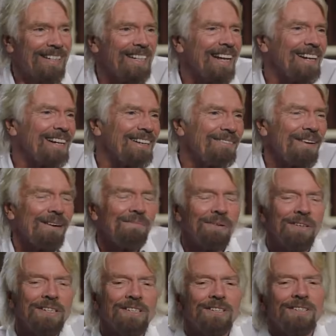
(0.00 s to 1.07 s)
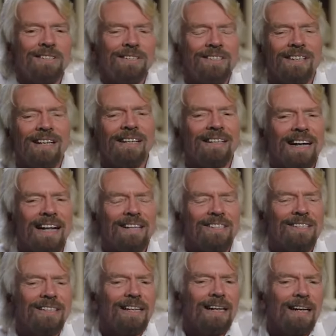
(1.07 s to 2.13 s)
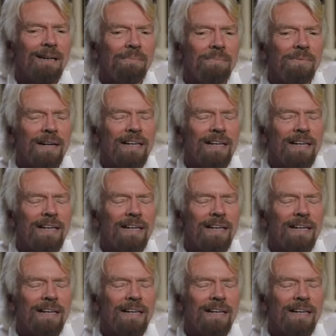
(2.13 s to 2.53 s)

Exactly. He found Boy George, Culture Club,